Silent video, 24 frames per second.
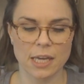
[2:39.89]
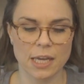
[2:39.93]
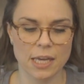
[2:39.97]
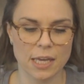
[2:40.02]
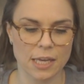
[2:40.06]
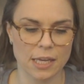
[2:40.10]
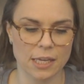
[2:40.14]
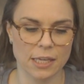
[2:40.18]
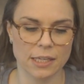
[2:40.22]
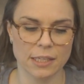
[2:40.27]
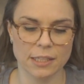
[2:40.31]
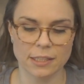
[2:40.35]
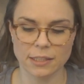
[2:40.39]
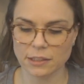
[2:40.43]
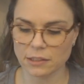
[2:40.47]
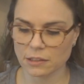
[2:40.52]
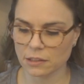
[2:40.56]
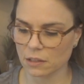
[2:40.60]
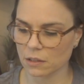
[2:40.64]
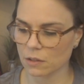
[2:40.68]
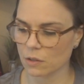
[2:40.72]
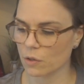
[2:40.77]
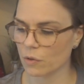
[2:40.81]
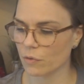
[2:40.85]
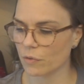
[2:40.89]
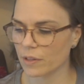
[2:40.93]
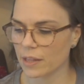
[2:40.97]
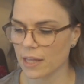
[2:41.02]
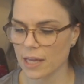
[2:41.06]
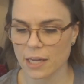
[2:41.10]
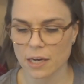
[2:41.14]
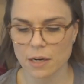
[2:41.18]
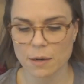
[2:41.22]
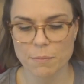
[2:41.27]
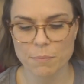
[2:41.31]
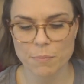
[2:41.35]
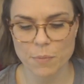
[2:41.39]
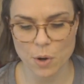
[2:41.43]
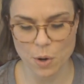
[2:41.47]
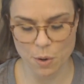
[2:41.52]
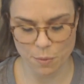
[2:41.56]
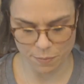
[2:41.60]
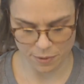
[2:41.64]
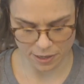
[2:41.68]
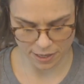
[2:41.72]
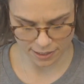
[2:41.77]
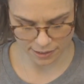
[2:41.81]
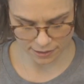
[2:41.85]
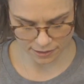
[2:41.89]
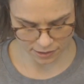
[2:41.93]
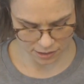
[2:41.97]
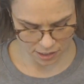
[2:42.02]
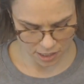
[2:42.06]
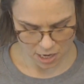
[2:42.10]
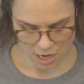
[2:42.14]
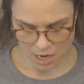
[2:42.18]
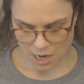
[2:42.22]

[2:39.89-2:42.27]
is. I'll go over that in a moment.